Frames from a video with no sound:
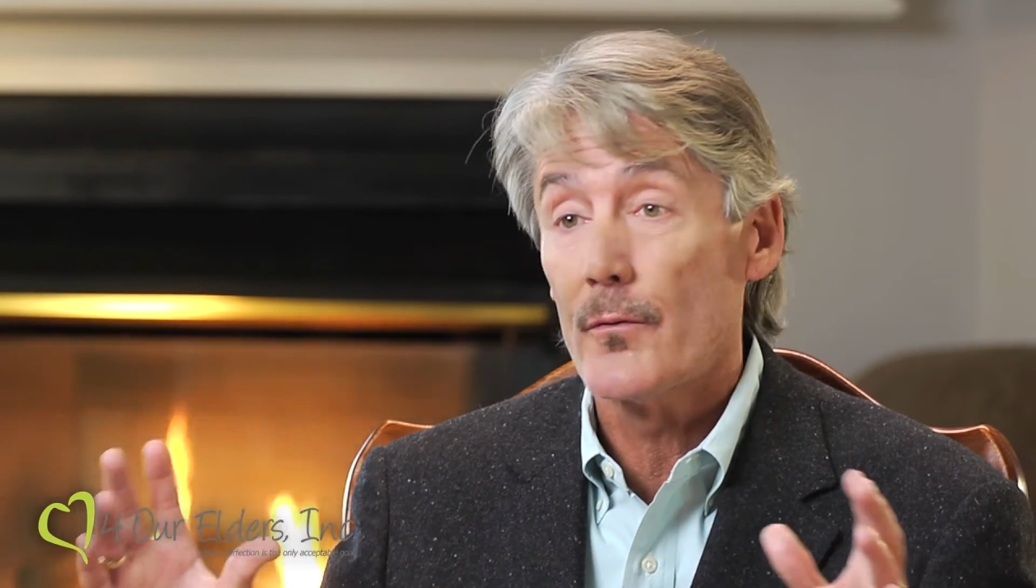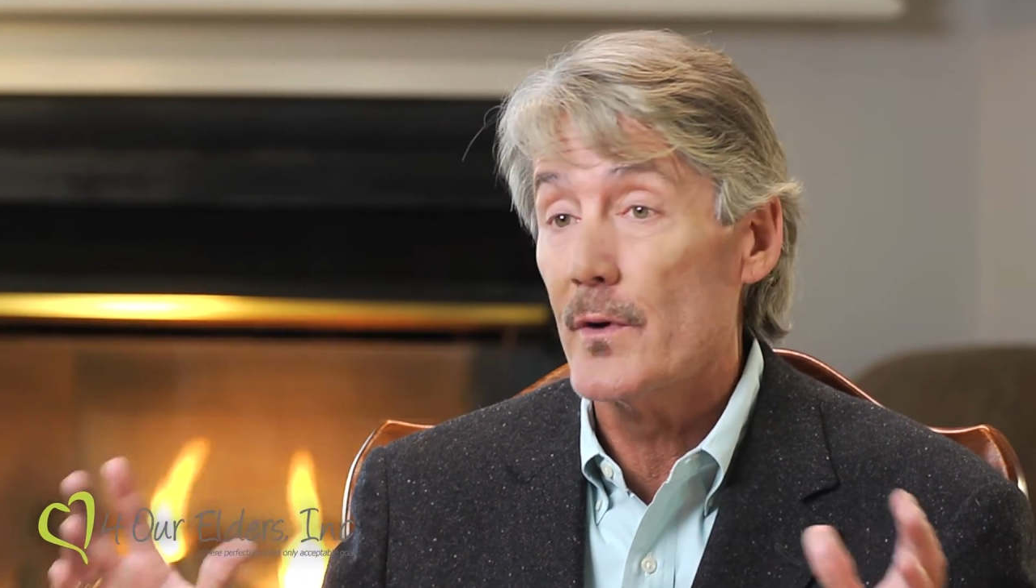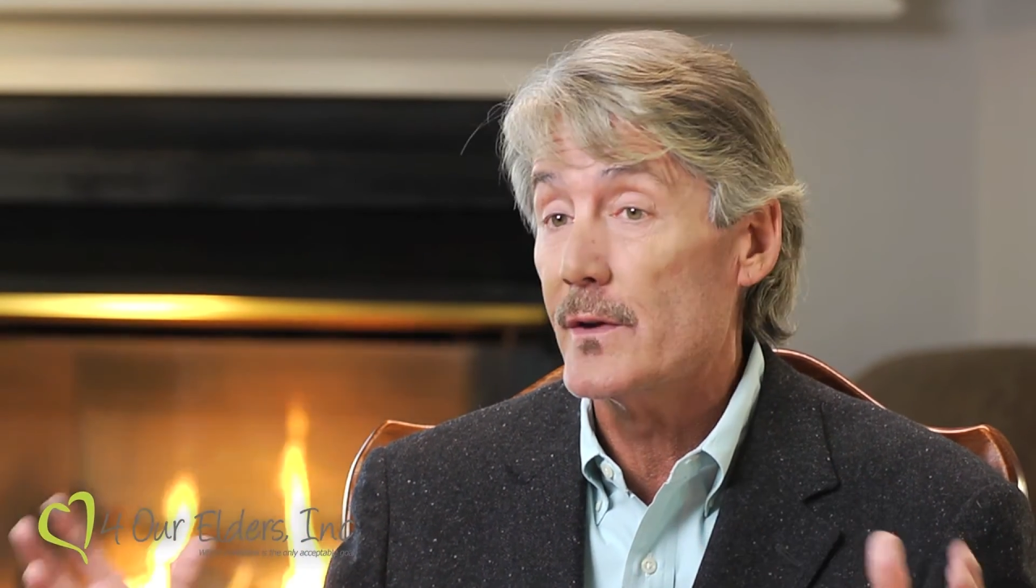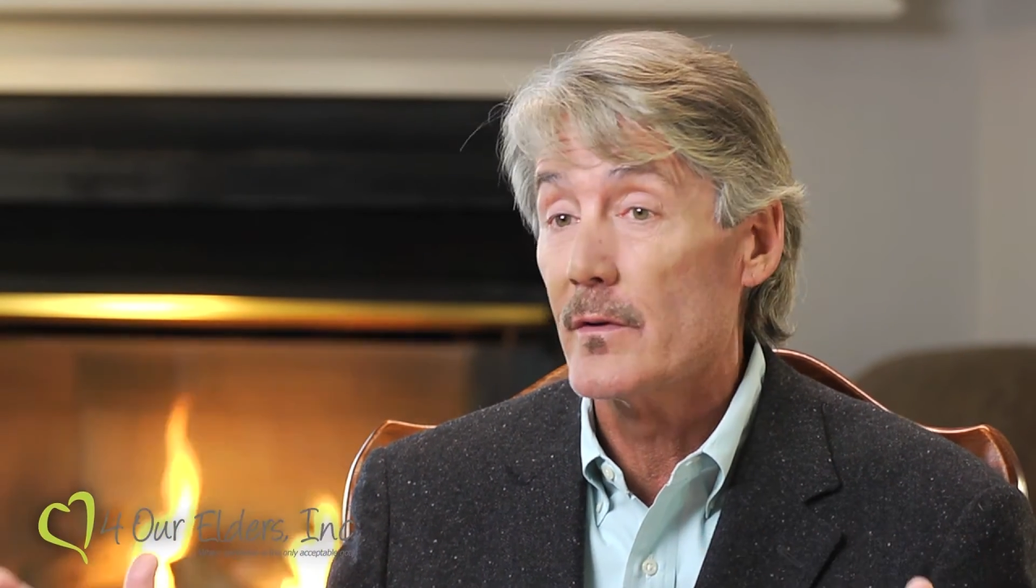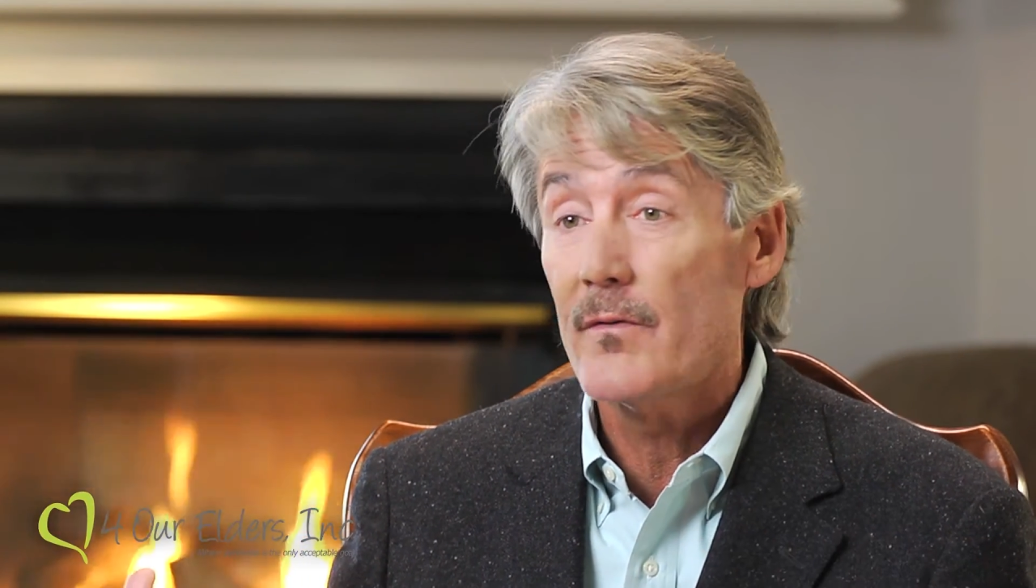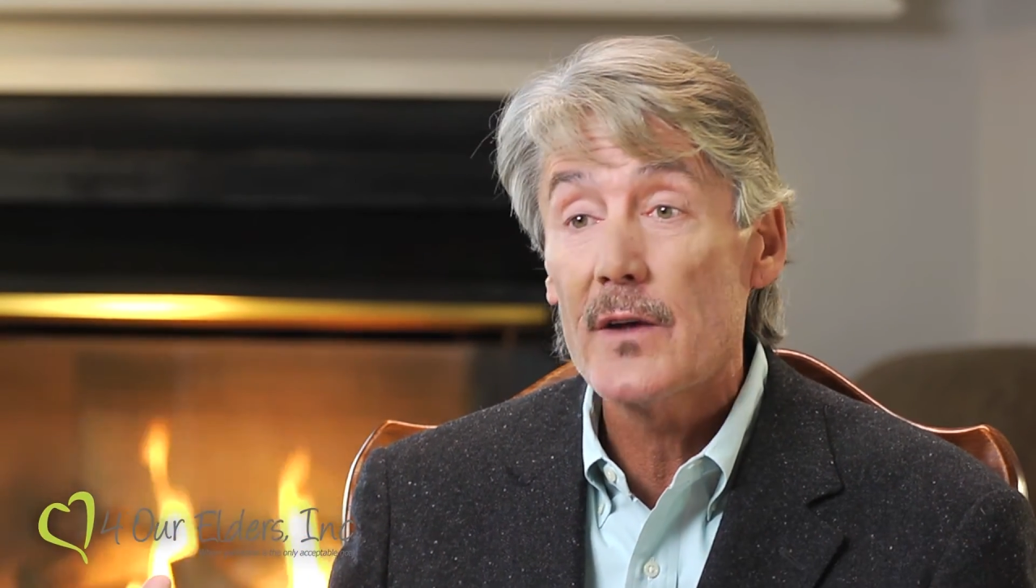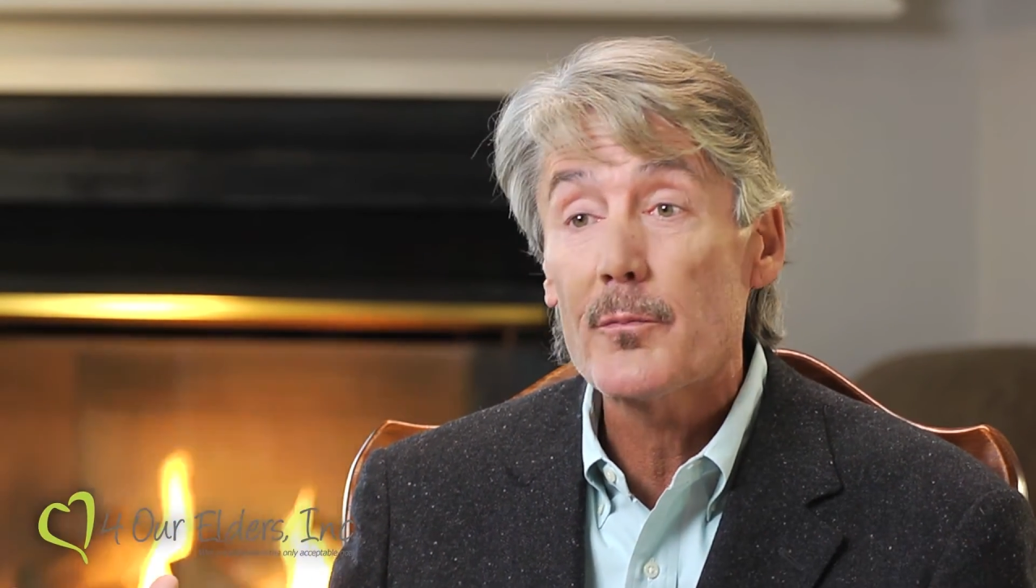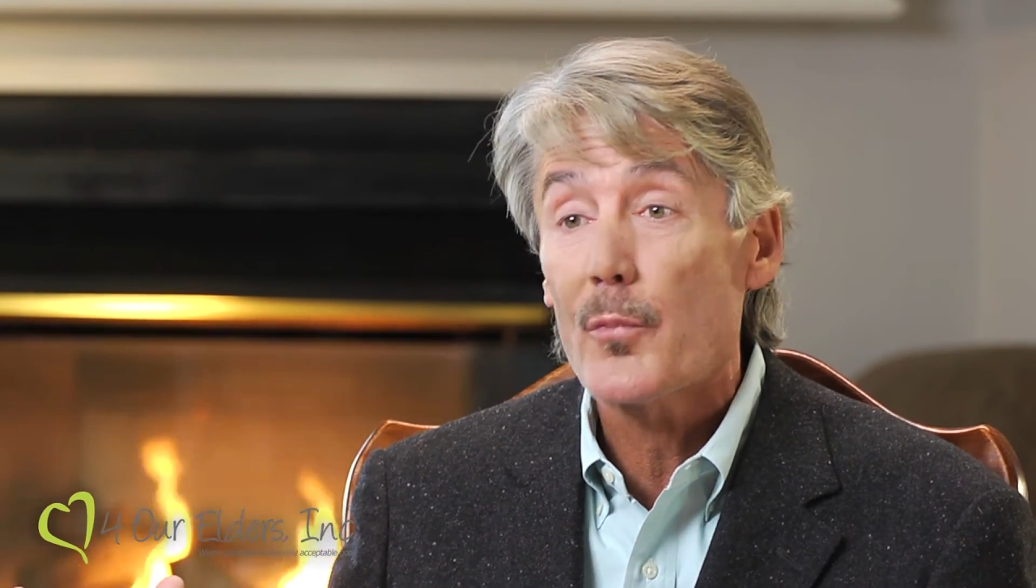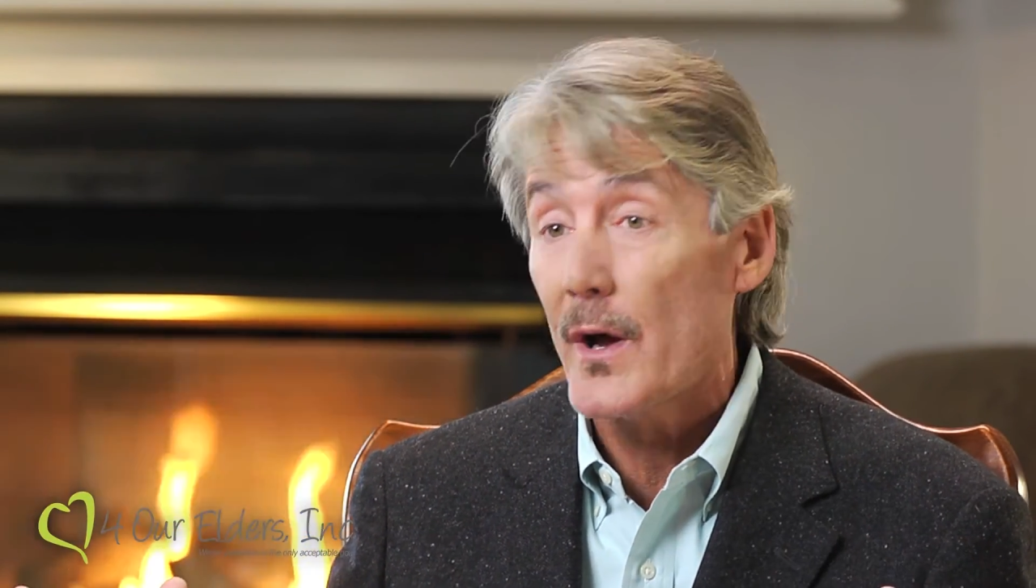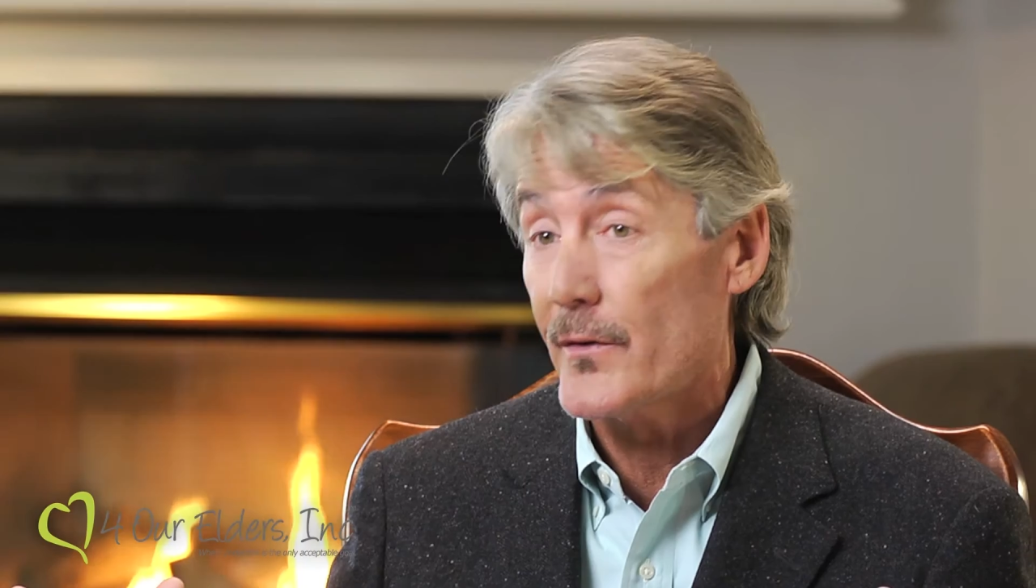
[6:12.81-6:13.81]
regional vice
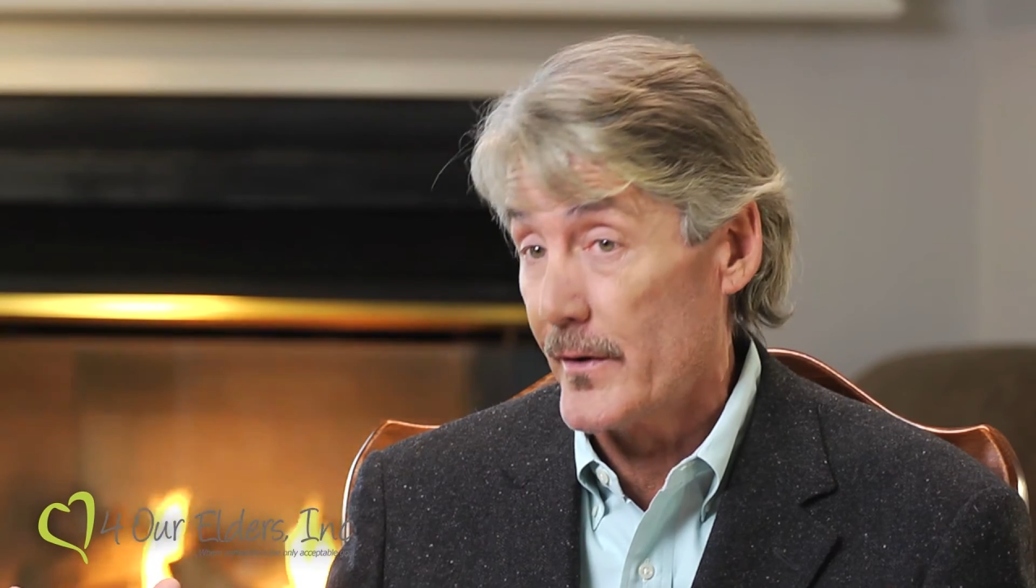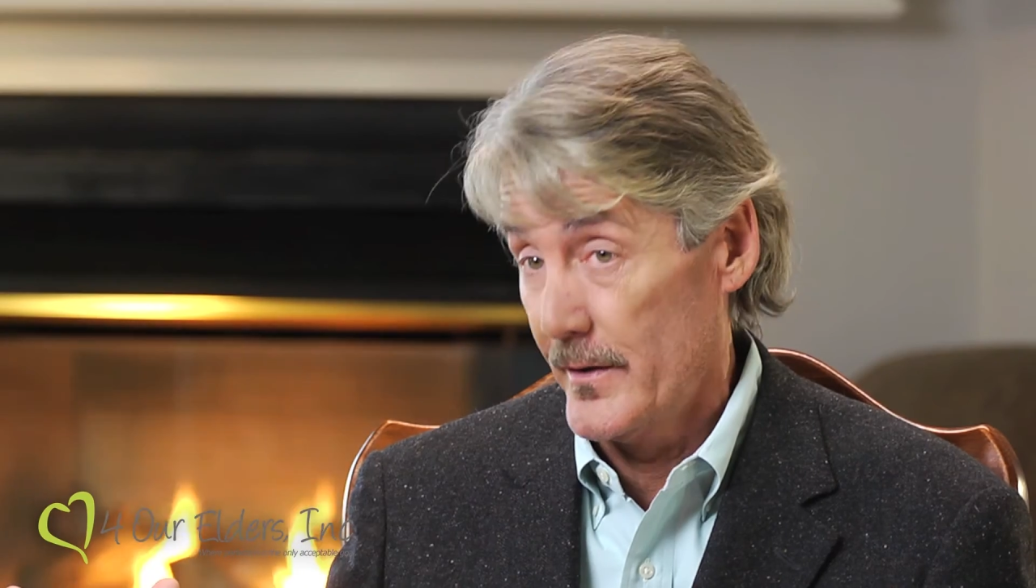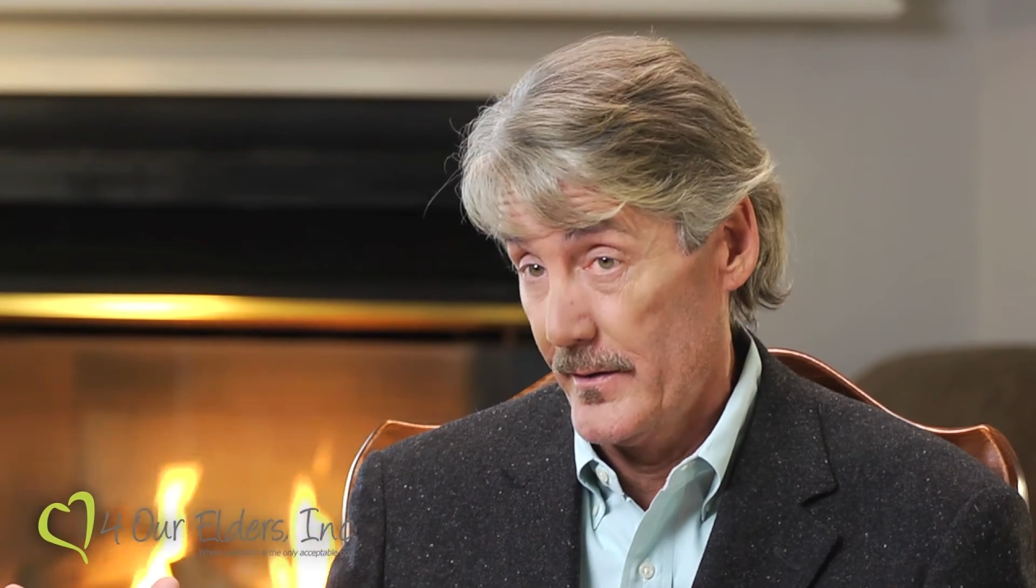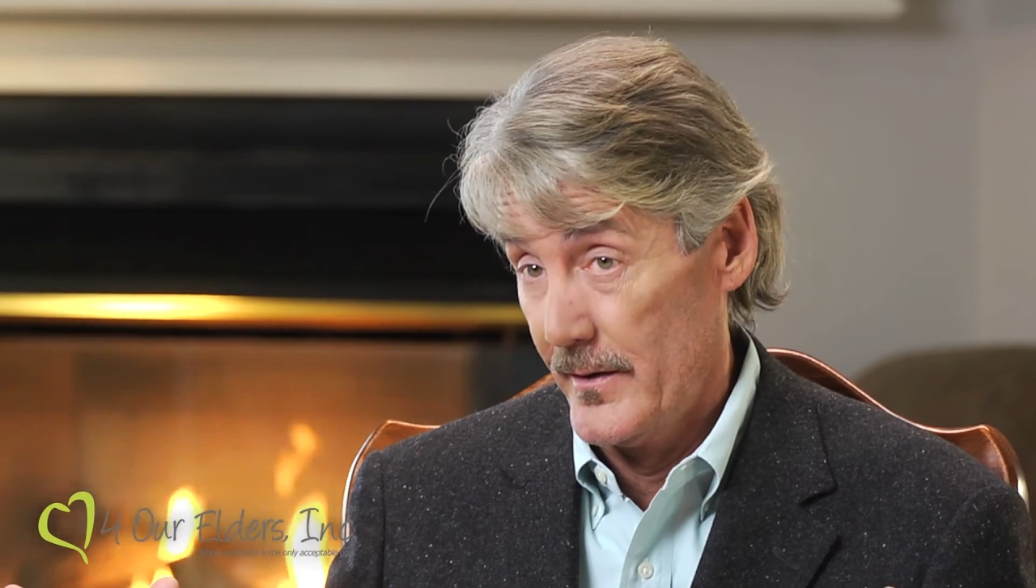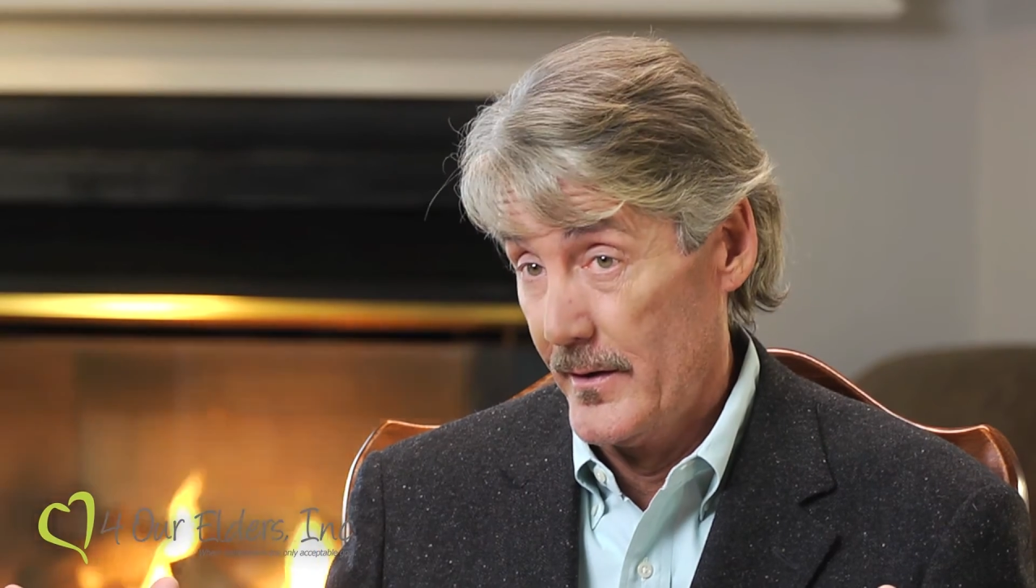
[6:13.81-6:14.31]
president,